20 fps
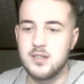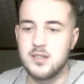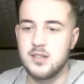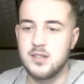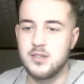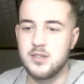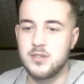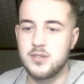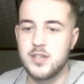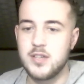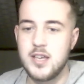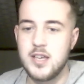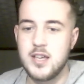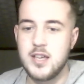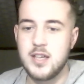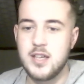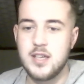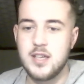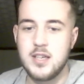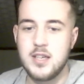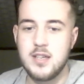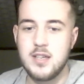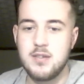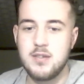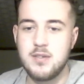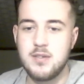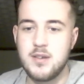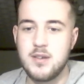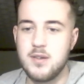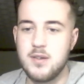Okay, king
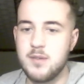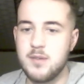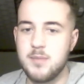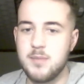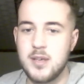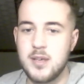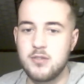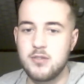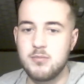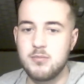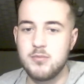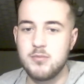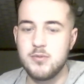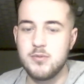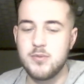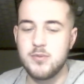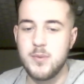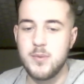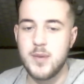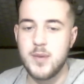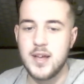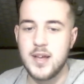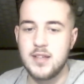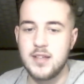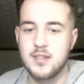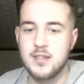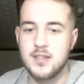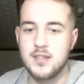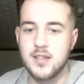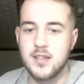e3, best move for
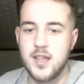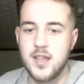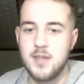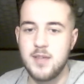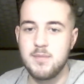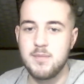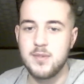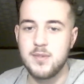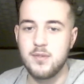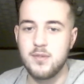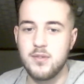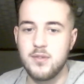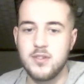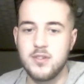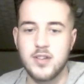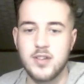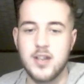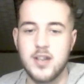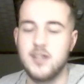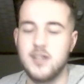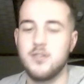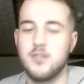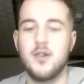white. Resign.